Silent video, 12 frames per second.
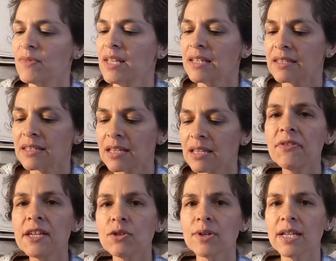some of the
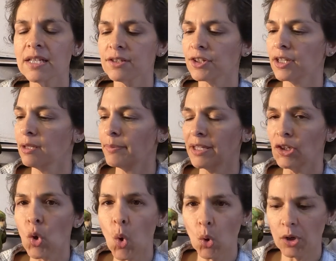ingredients are going to be
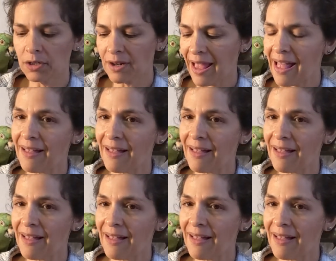corn,